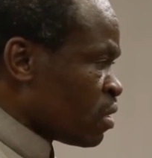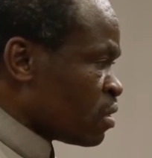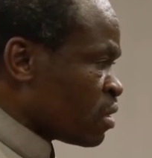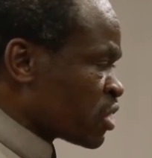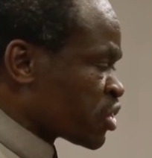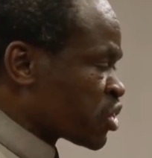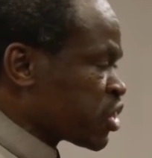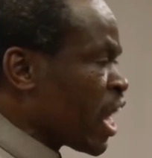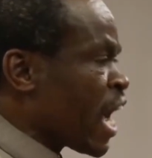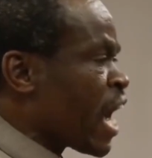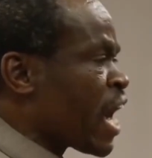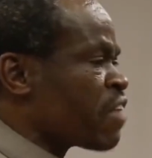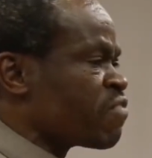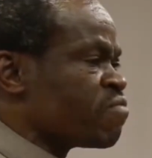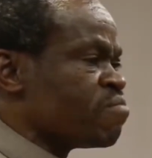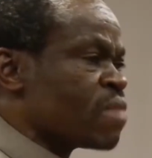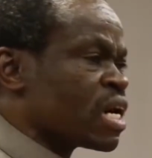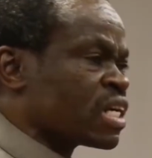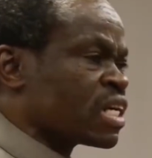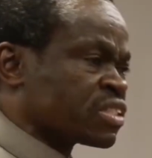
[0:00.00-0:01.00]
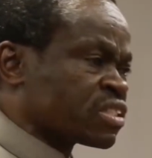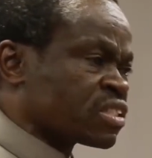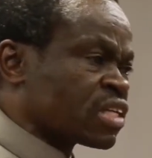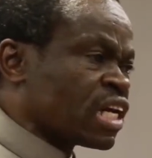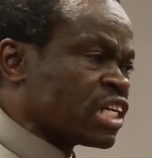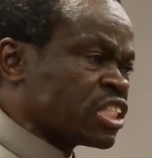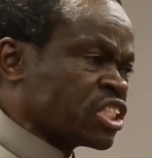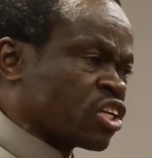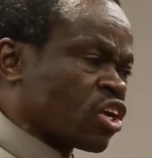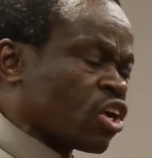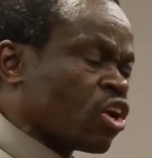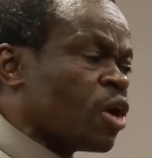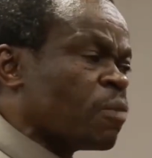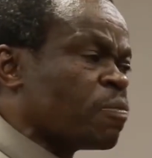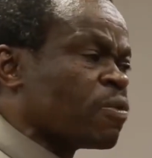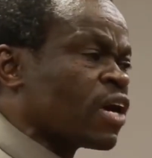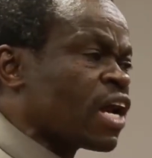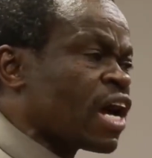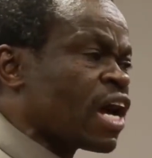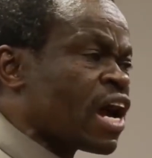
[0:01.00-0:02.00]
The slave masters
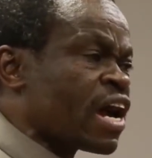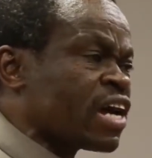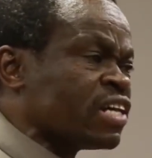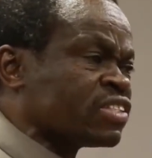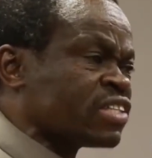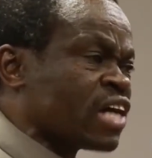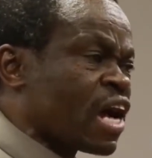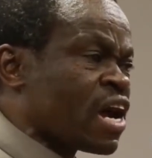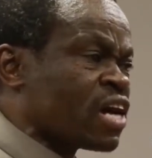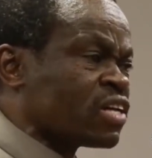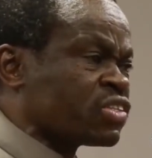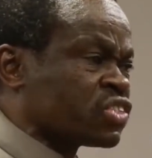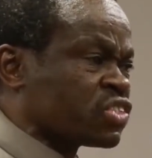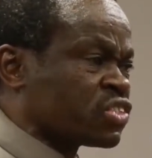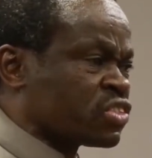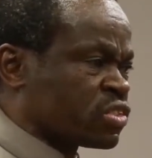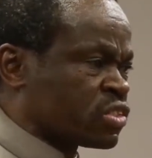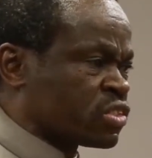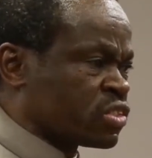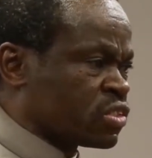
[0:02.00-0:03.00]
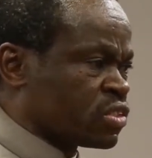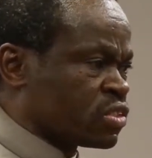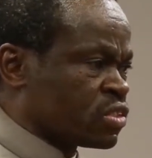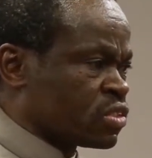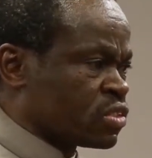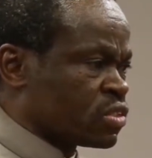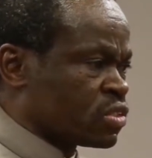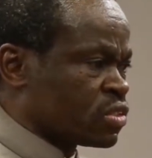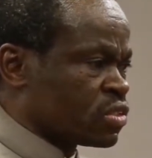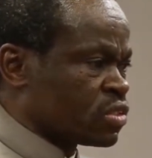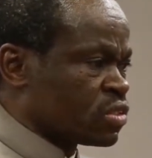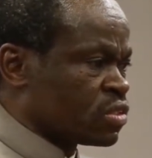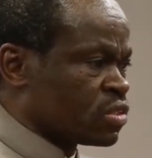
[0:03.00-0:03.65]
globalized us.